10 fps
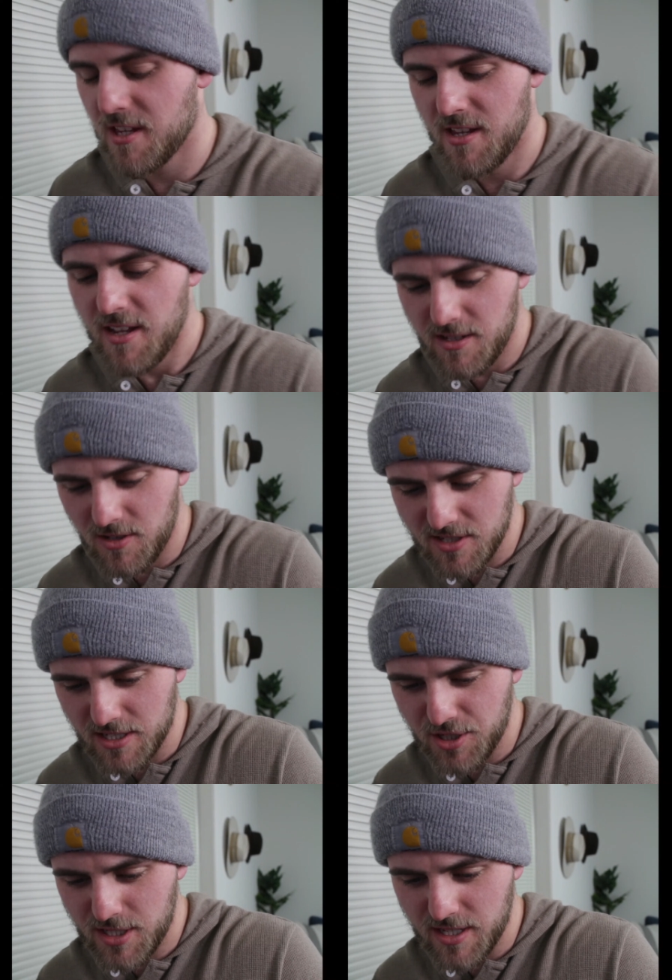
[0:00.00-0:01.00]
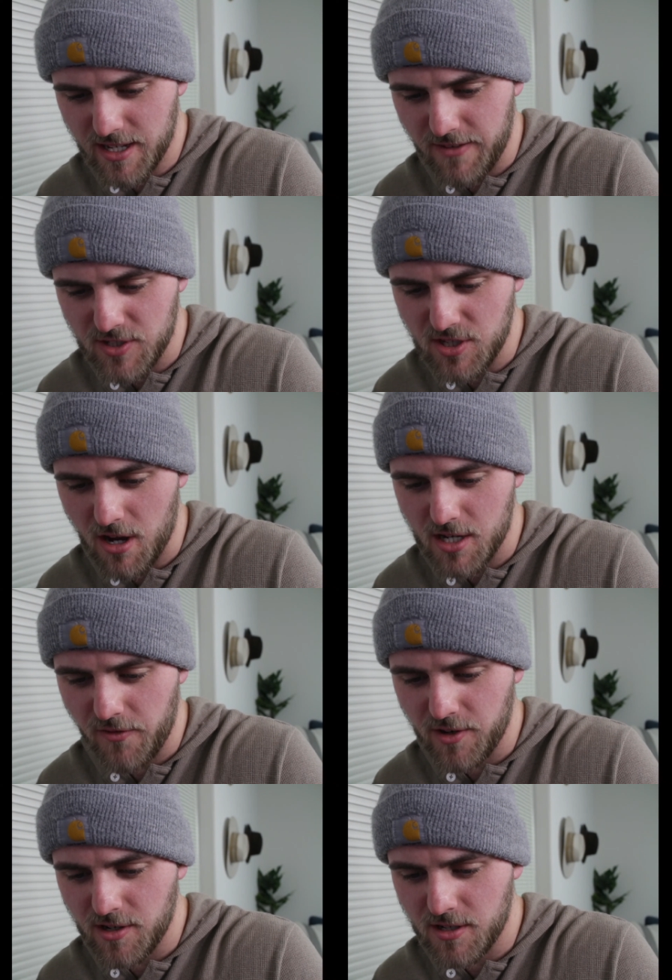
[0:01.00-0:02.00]
Looks like she's a
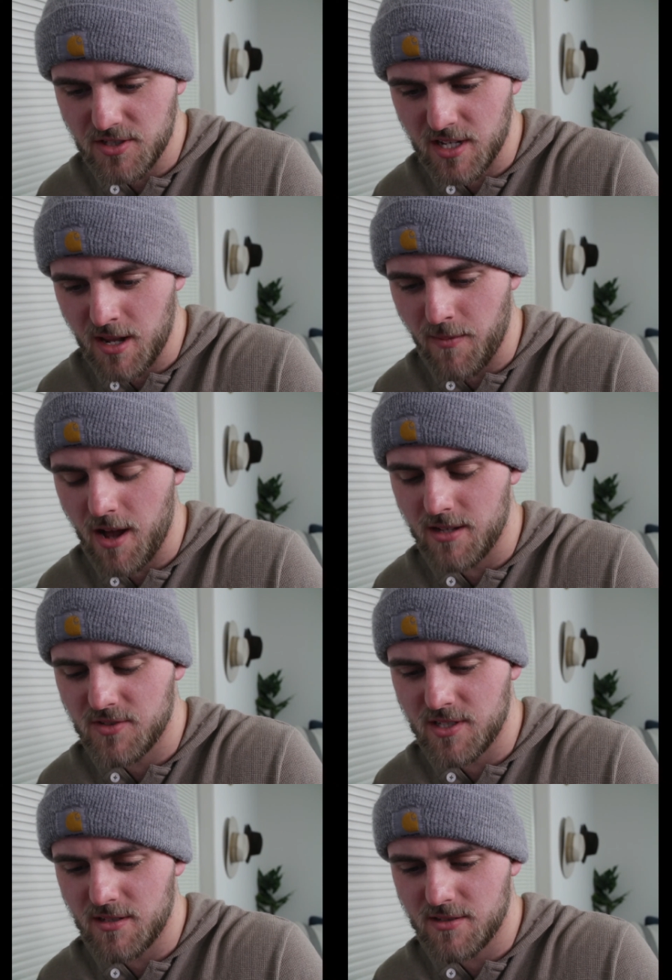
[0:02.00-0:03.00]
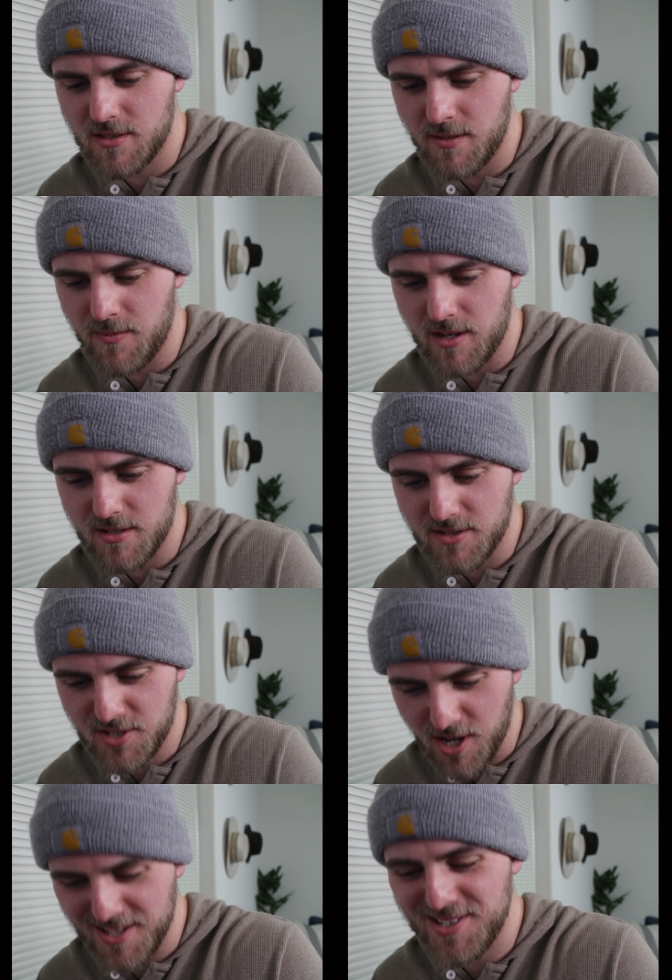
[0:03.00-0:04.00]
photographer,
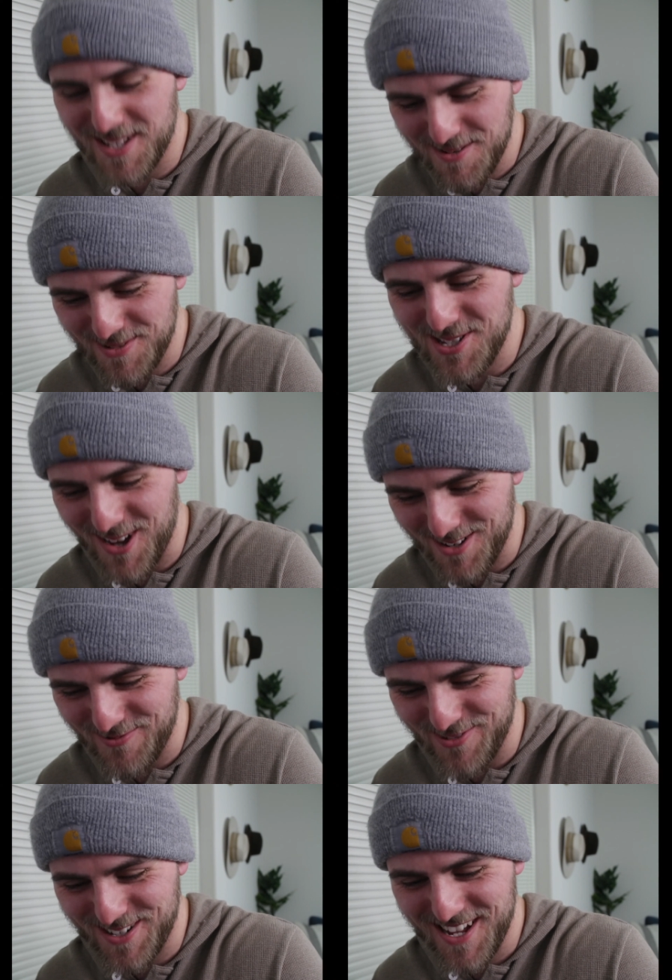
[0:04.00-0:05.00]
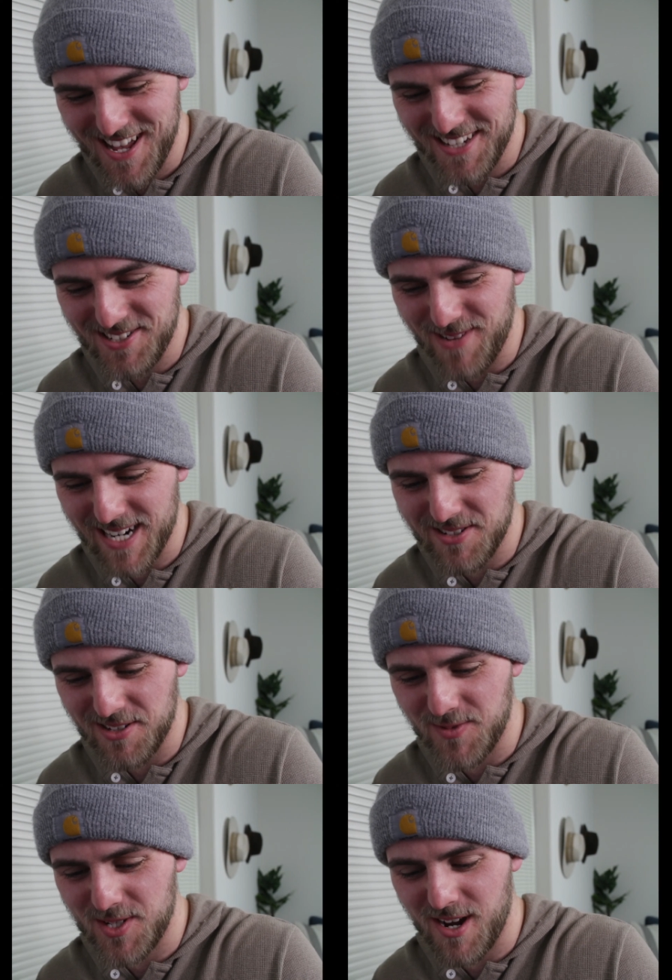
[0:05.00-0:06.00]
cinematographer, director,
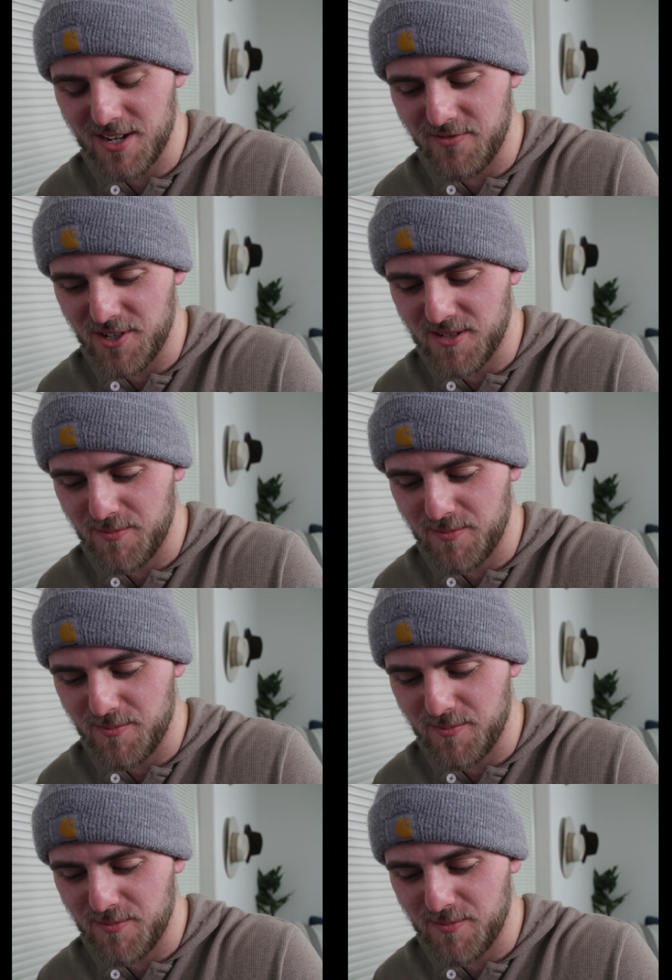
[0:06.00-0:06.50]
and photographer.